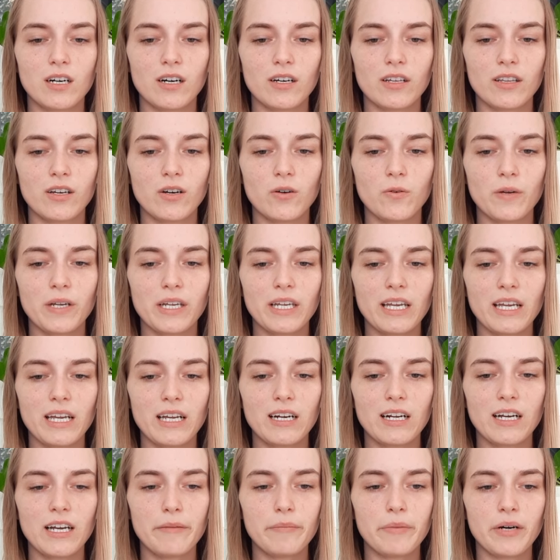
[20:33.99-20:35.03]
although we can
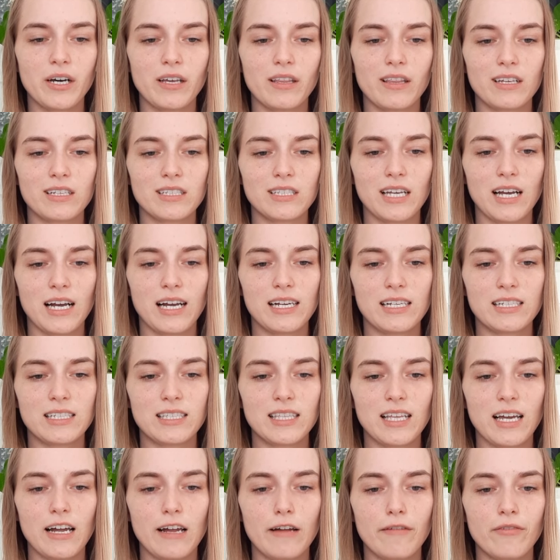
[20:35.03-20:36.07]
hypothesize
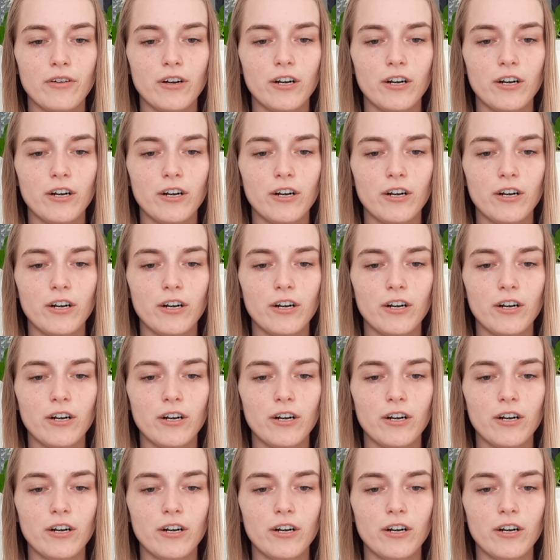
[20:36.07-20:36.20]
that if